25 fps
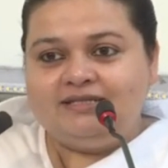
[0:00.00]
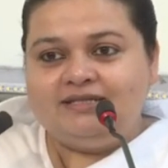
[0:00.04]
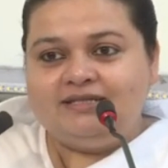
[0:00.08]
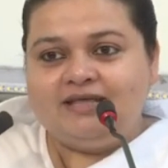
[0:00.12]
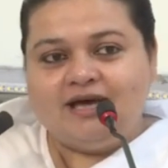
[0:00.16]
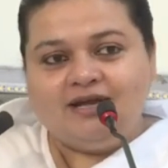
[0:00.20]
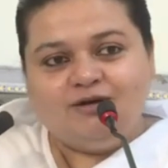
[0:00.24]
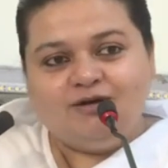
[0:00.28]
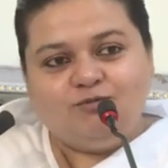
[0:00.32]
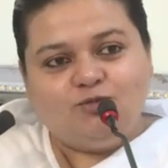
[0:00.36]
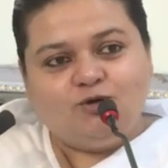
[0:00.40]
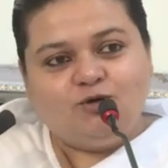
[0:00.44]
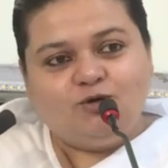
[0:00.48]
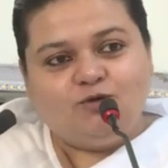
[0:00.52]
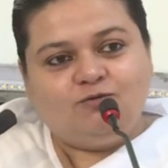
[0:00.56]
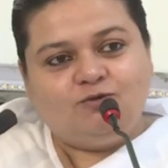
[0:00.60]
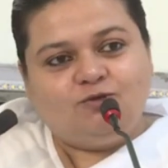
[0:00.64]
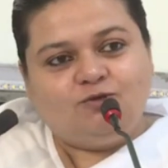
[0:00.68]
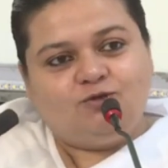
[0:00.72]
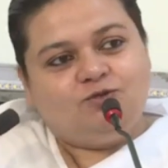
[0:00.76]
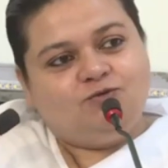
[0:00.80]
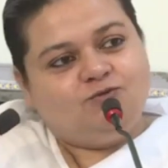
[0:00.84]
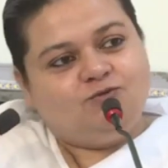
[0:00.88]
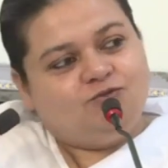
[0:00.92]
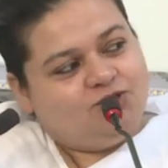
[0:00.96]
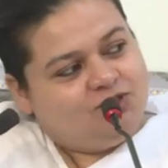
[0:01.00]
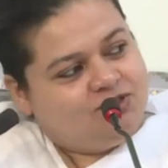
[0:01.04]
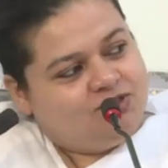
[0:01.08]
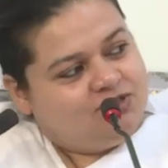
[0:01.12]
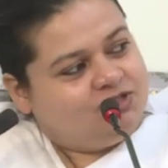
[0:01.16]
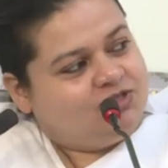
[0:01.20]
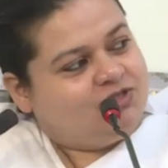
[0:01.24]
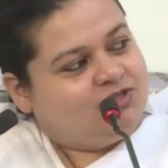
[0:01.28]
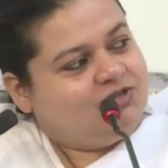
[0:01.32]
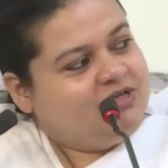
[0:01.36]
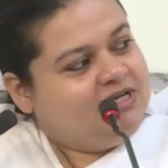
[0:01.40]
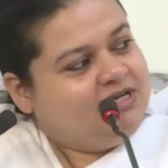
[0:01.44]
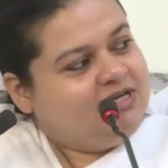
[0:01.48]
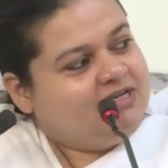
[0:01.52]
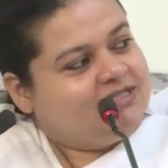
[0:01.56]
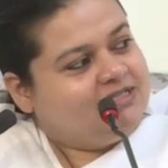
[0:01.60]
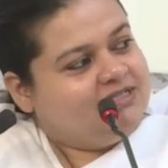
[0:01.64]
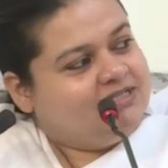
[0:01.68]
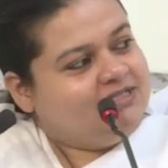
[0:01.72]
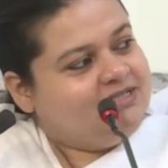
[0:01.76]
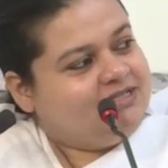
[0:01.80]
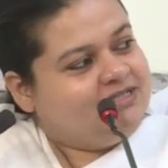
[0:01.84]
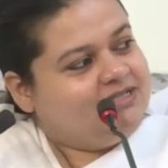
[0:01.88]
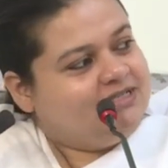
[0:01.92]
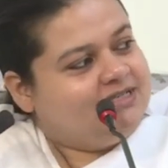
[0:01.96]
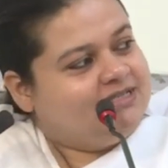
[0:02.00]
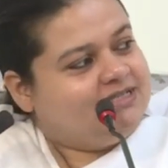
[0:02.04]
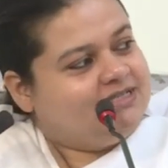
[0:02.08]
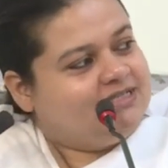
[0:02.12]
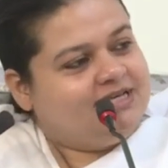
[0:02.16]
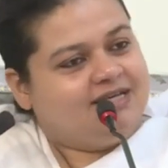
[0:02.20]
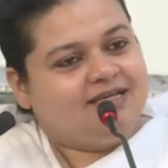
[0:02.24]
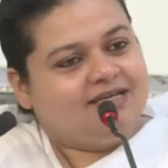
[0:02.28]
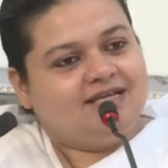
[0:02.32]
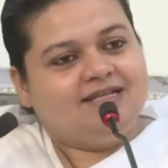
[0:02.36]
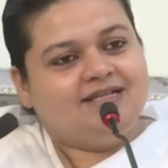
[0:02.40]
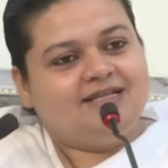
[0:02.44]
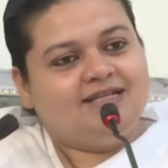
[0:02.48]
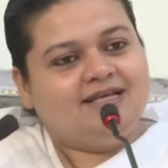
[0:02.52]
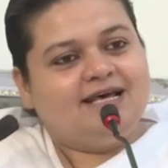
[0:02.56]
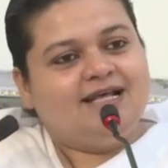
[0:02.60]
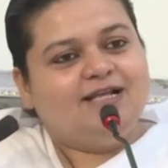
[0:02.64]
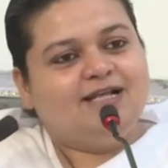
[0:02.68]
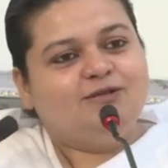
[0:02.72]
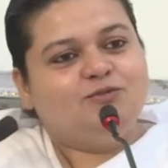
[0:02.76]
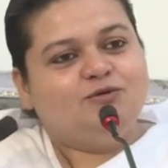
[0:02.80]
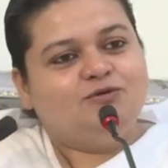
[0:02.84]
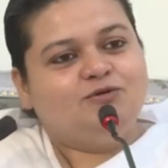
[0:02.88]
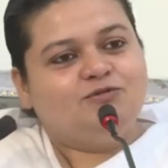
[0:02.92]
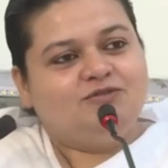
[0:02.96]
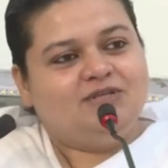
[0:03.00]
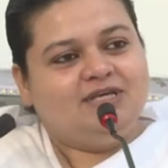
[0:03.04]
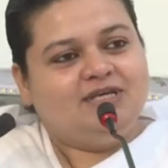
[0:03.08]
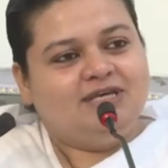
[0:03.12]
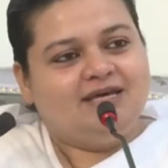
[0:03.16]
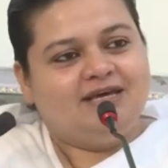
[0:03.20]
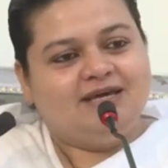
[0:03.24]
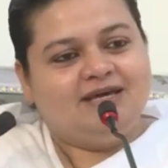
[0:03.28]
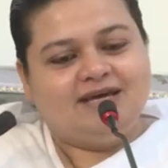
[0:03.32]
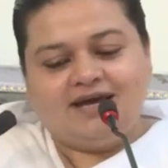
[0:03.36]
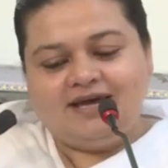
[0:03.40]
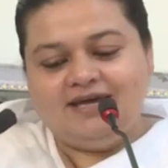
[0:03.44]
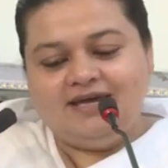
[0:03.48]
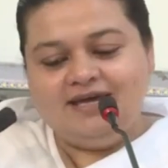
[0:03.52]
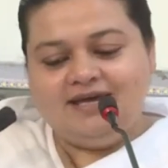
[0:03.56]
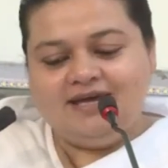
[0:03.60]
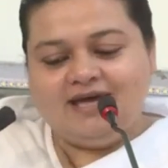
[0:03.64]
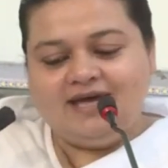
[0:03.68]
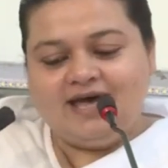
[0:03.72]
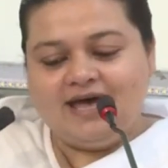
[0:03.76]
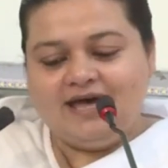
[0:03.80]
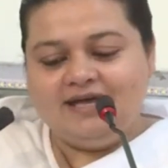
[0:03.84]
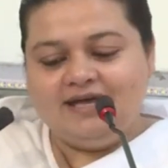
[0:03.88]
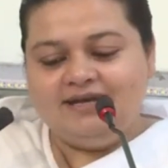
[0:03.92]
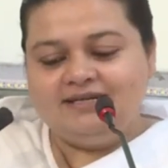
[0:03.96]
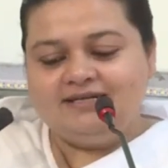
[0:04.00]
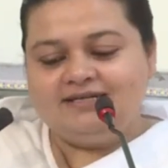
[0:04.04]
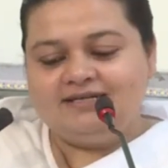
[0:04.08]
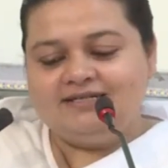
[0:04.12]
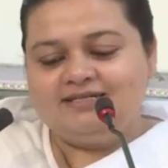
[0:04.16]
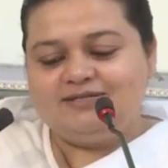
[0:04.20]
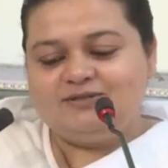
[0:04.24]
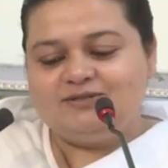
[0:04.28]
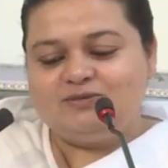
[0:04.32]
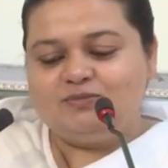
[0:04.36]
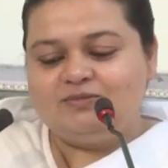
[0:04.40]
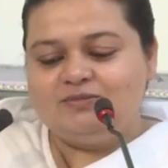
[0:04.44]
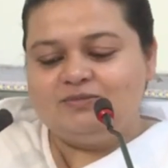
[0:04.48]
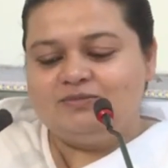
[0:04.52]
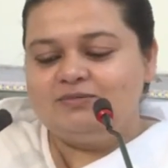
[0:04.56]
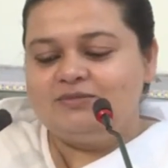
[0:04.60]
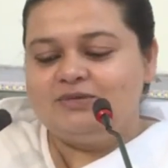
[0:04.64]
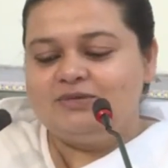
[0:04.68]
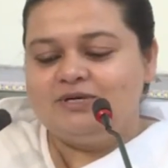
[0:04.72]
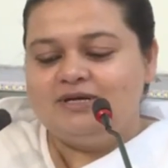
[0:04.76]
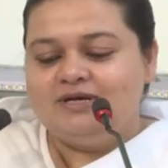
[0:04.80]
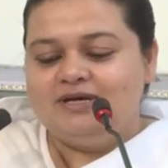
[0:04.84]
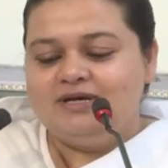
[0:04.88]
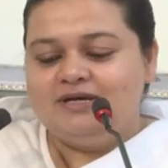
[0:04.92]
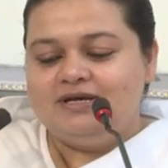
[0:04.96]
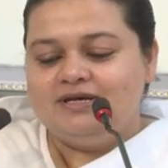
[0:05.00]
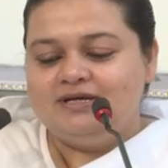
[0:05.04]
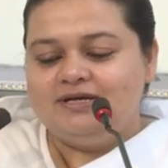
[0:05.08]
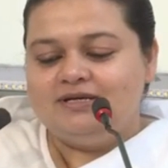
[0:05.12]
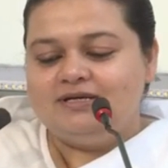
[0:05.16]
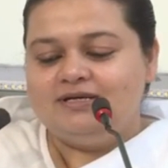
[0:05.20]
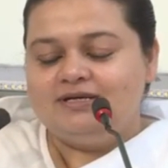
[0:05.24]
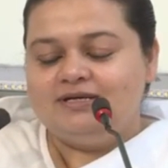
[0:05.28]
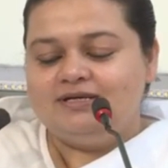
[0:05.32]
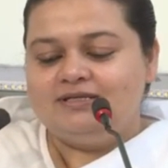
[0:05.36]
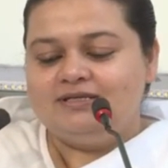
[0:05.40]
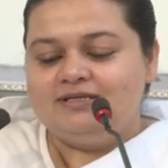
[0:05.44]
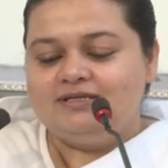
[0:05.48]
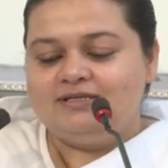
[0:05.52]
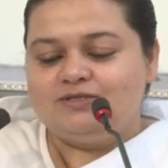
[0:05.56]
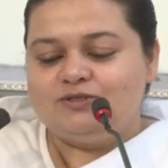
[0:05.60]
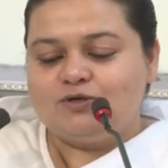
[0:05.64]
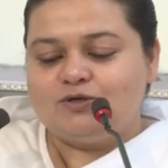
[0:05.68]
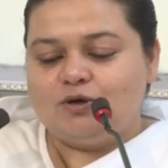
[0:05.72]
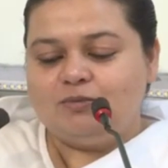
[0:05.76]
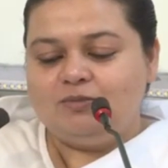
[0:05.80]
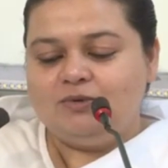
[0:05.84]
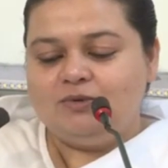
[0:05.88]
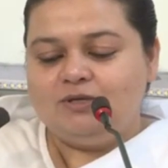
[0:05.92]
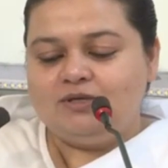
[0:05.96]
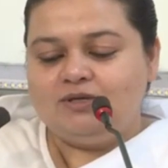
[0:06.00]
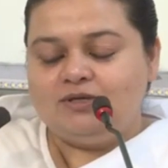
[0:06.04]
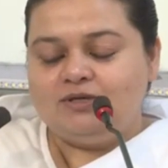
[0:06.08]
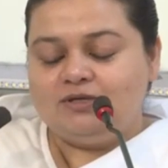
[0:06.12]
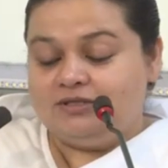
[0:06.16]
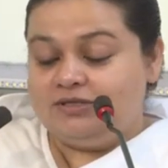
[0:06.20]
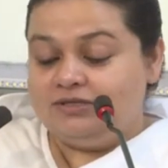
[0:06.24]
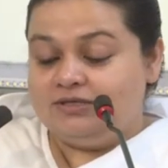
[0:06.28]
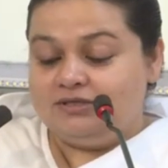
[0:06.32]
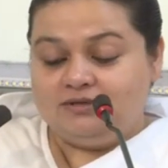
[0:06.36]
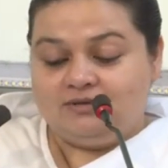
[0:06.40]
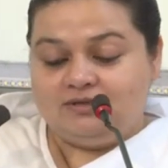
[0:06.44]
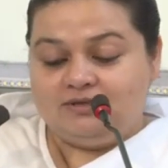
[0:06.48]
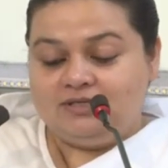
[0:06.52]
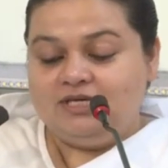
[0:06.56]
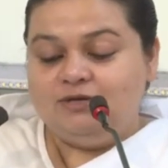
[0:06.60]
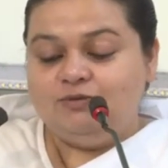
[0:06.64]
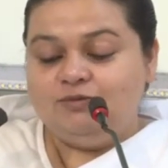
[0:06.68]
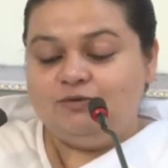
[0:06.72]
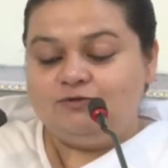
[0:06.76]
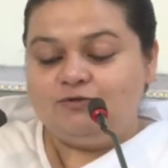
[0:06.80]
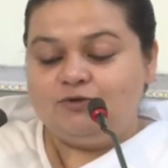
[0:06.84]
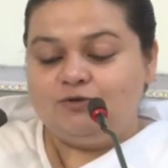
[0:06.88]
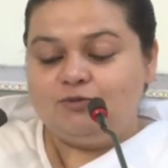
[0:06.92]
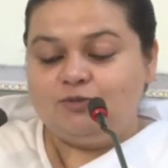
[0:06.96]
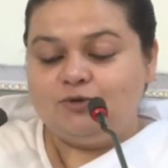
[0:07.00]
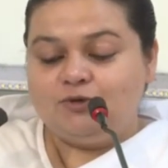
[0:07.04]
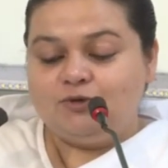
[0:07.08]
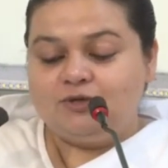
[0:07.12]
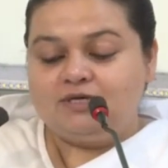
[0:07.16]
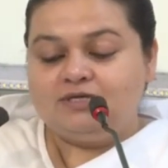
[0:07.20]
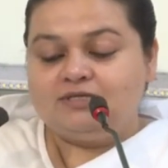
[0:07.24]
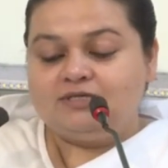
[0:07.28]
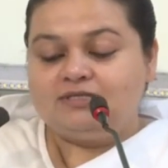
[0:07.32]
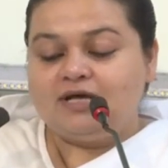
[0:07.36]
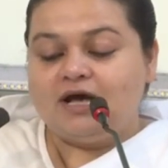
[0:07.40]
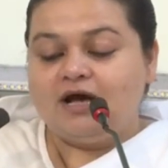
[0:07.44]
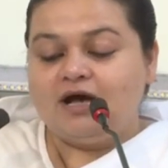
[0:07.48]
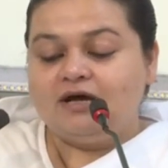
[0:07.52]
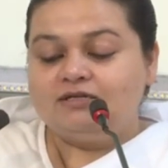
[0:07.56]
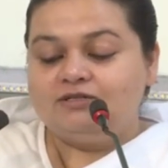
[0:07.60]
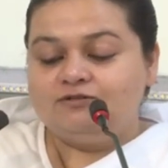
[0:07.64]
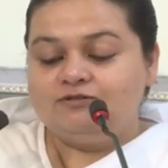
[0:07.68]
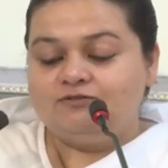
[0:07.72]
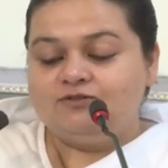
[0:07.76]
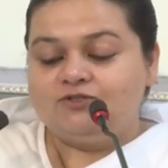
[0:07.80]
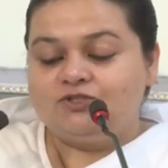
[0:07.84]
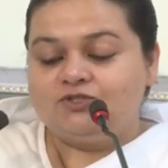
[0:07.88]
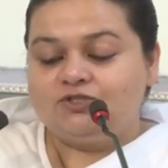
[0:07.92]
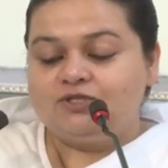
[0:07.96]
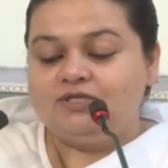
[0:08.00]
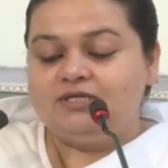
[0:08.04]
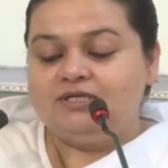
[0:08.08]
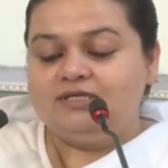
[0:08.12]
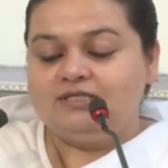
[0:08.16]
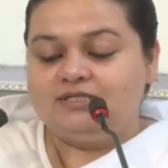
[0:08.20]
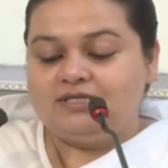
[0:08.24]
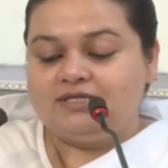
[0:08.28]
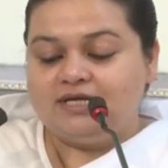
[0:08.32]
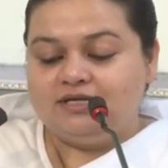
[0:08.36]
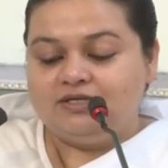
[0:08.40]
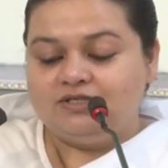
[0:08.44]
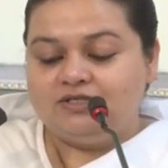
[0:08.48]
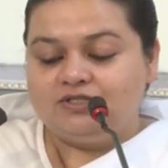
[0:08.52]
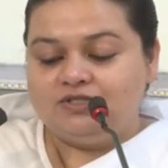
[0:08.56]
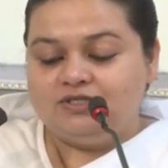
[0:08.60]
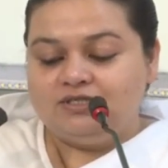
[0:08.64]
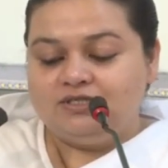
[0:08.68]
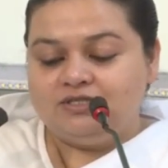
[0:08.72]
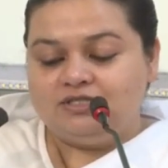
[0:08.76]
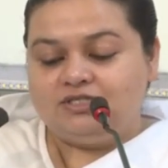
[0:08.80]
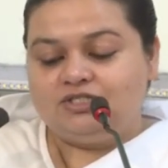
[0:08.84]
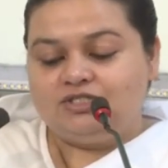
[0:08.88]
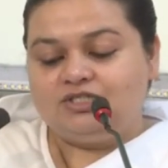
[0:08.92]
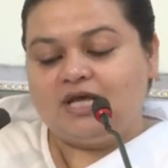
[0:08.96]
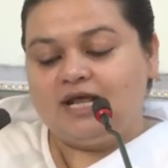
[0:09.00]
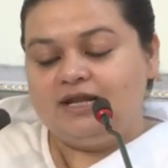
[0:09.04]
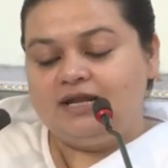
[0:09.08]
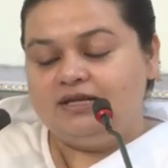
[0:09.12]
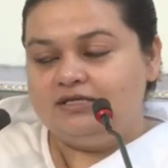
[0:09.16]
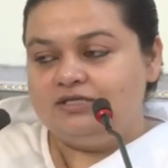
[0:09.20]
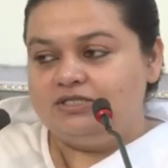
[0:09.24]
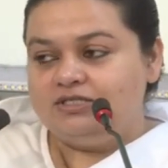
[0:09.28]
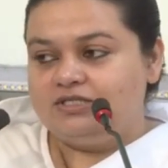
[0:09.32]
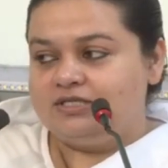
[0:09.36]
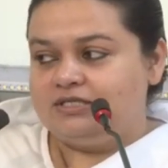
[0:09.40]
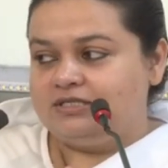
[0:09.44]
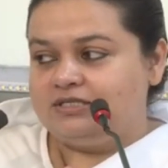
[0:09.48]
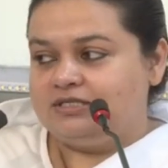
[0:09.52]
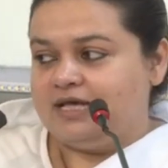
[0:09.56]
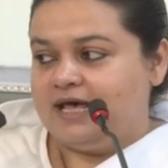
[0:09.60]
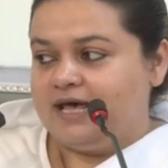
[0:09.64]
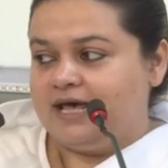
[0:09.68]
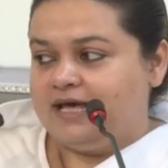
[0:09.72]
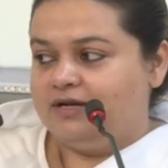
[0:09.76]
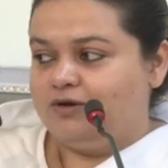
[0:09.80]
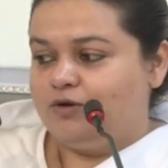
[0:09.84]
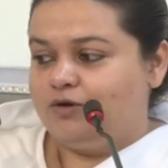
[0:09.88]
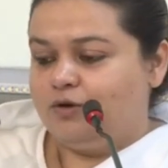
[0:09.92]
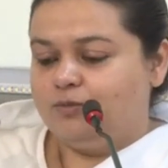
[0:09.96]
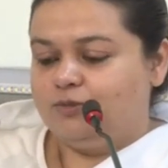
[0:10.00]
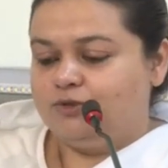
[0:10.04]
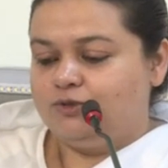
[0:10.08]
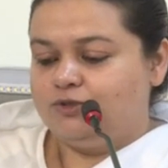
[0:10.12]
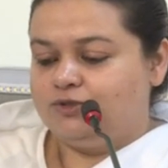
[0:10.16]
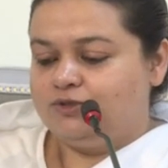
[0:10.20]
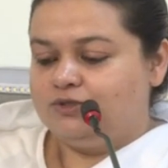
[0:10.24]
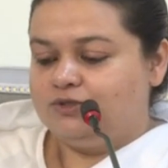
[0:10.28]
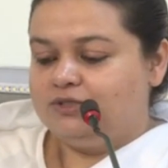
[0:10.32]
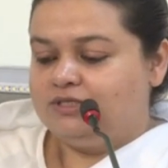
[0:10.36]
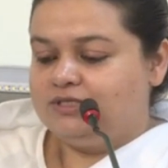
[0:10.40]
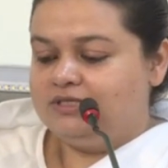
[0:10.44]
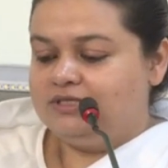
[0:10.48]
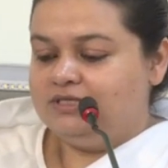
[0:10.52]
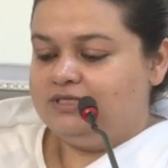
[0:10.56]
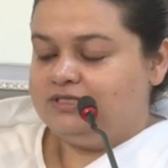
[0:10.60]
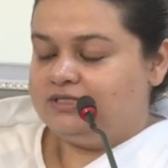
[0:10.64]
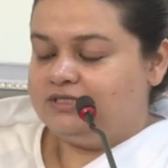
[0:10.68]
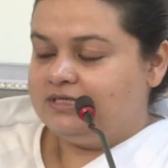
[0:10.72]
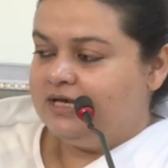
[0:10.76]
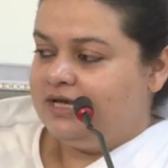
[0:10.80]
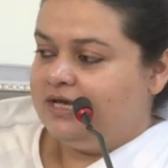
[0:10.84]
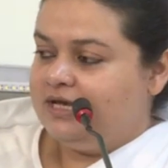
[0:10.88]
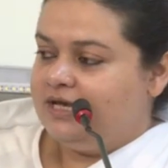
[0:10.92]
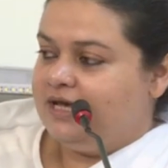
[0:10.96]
that book which you've just created, taking the help of the AI, and it is the theme of the book is Artificial Intelligence, Challenges and Opportunities.